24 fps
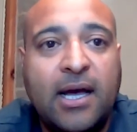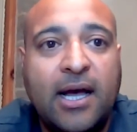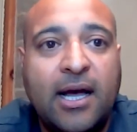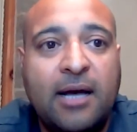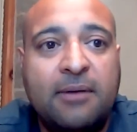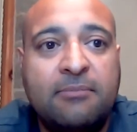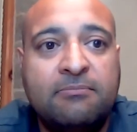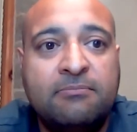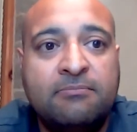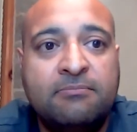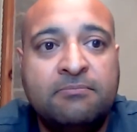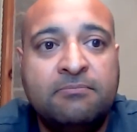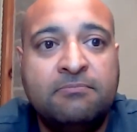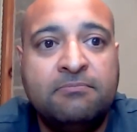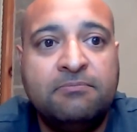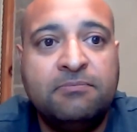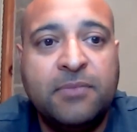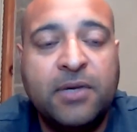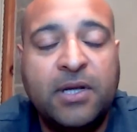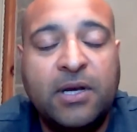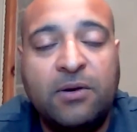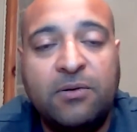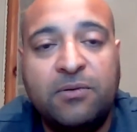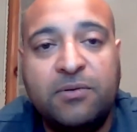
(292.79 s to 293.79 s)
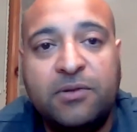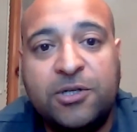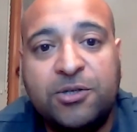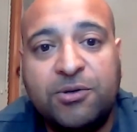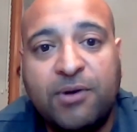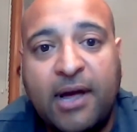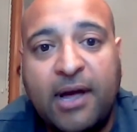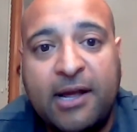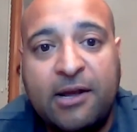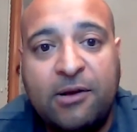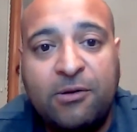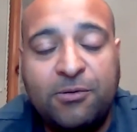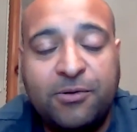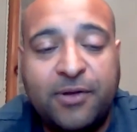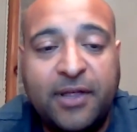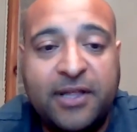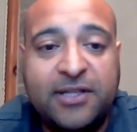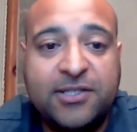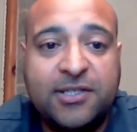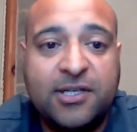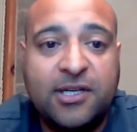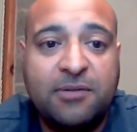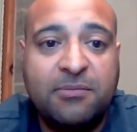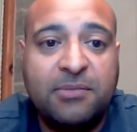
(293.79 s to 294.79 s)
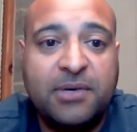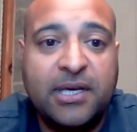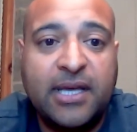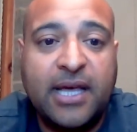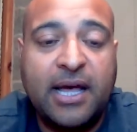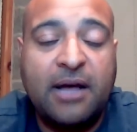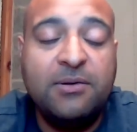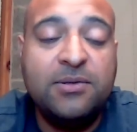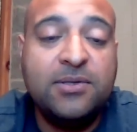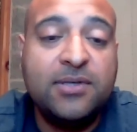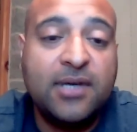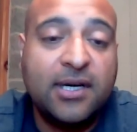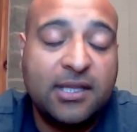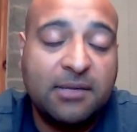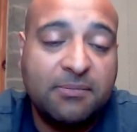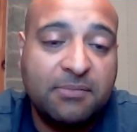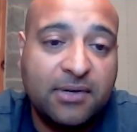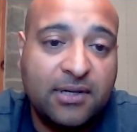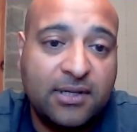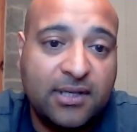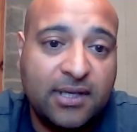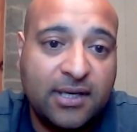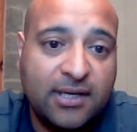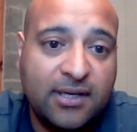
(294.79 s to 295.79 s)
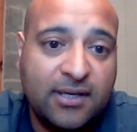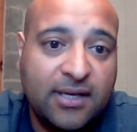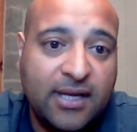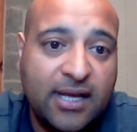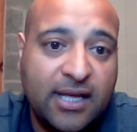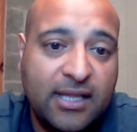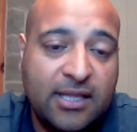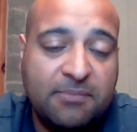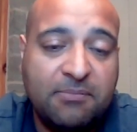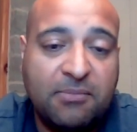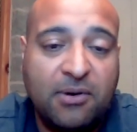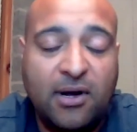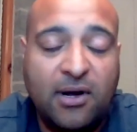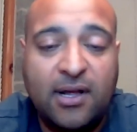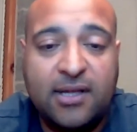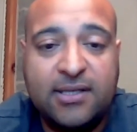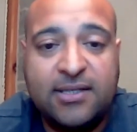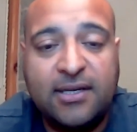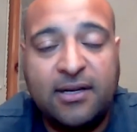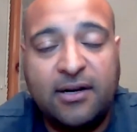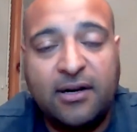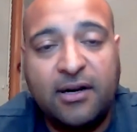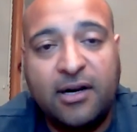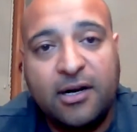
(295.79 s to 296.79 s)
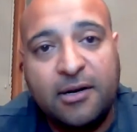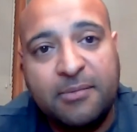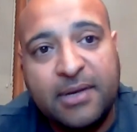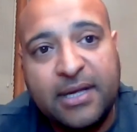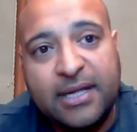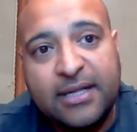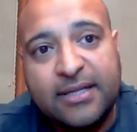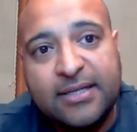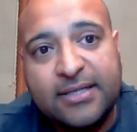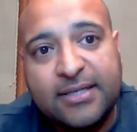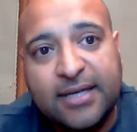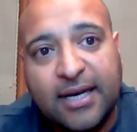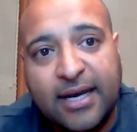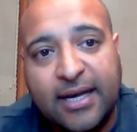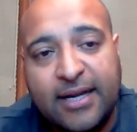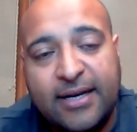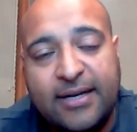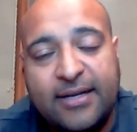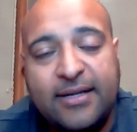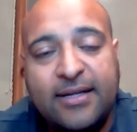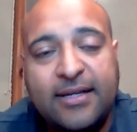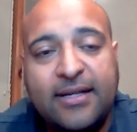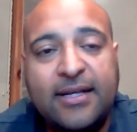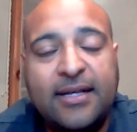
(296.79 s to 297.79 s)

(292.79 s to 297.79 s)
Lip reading: The dry cooler that's going to be outside the building and the pods that are going to be inside.